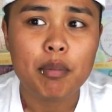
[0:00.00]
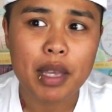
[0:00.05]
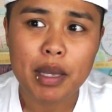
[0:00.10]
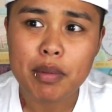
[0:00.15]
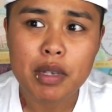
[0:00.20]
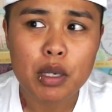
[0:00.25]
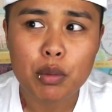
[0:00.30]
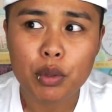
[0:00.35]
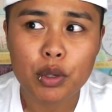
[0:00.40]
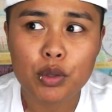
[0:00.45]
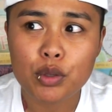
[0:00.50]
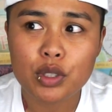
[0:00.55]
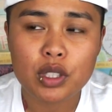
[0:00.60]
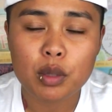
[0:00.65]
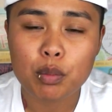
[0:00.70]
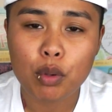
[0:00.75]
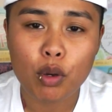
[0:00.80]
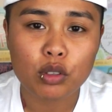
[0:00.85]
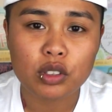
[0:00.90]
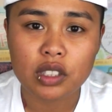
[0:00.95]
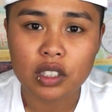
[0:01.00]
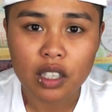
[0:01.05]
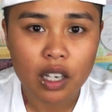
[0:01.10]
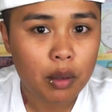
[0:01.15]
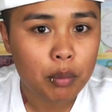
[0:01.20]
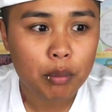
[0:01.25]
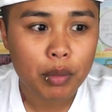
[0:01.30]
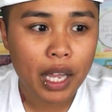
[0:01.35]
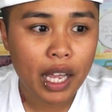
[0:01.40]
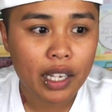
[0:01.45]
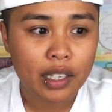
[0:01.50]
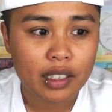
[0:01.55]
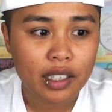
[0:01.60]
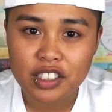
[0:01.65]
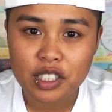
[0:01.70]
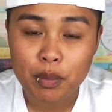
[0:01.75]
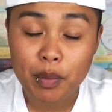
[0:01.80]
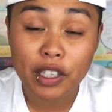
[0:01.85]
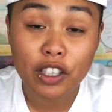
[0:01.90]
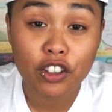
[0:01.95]
maybe we were supposed to come back
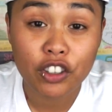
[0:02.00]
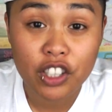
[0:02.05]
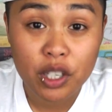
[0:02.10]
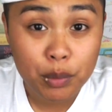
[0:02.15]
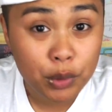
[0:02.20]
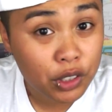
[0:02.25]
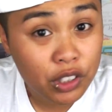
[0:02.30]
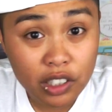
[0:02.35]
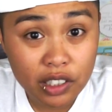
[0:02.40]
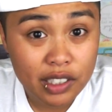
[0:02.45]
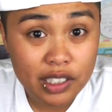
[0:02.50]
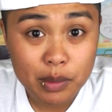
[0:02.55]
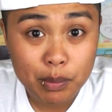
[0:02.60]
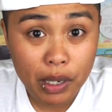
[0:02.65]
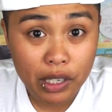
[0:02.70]
to make our communities